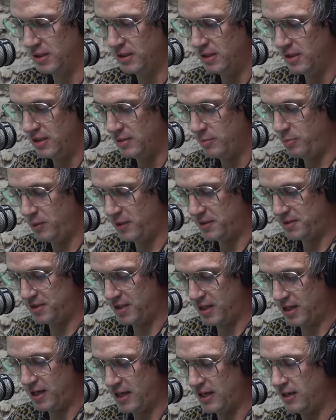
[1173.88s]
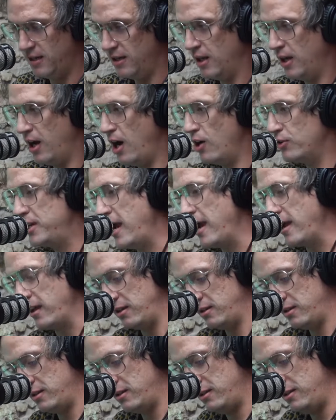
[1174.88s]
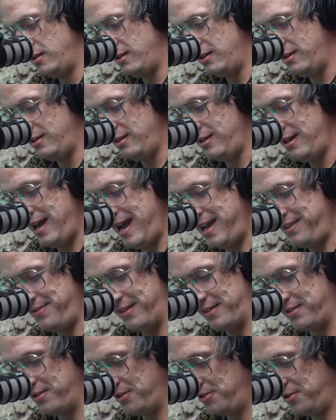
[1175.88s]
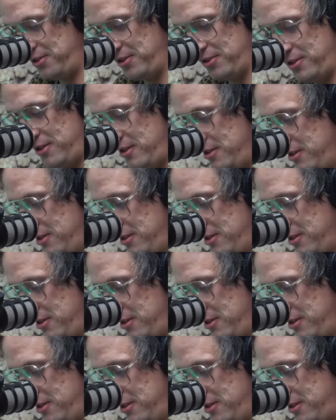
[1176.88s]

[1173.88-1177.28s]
But, okay. I think they're still good.